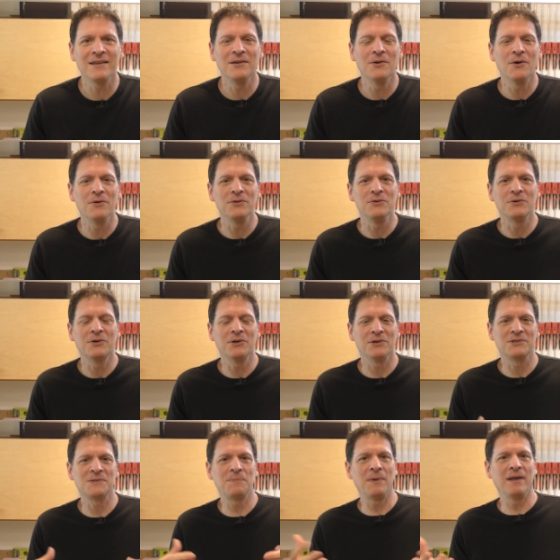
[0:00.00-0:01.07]
you know, you could
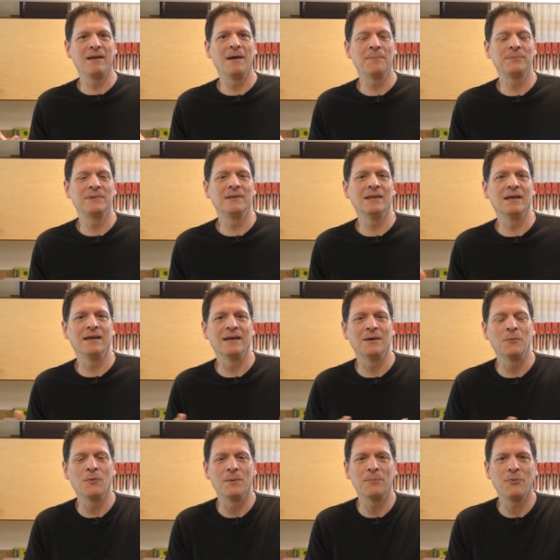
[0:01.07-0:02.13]
have sped up
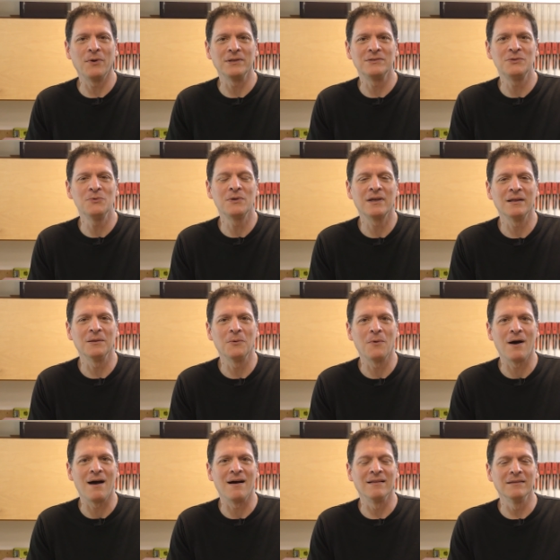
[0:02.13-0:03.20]
the 1.2
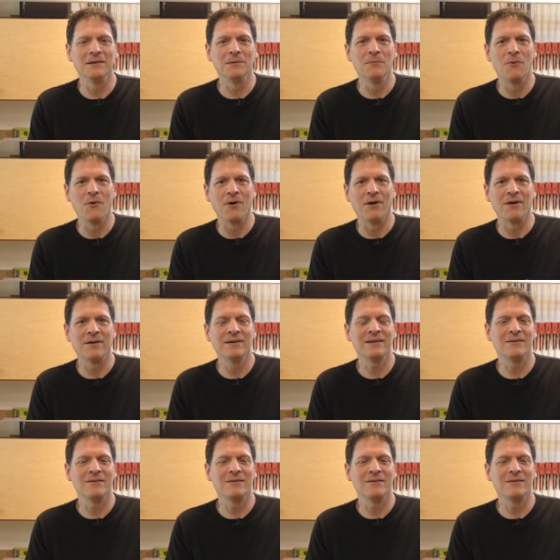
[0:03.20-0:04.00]
kilowatt a little more.